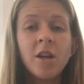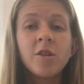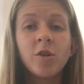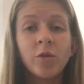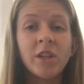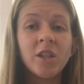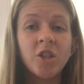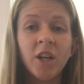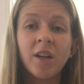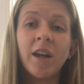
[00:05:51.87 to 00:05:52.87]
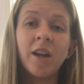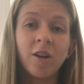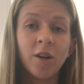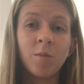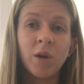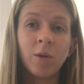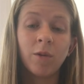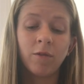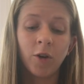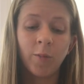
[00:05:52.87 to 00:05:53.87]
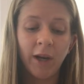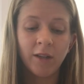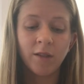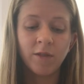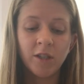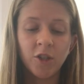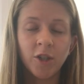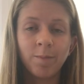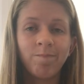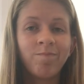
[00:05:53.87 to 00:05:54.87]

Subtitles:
so you'll need to check, and it could be a referral back to the physician.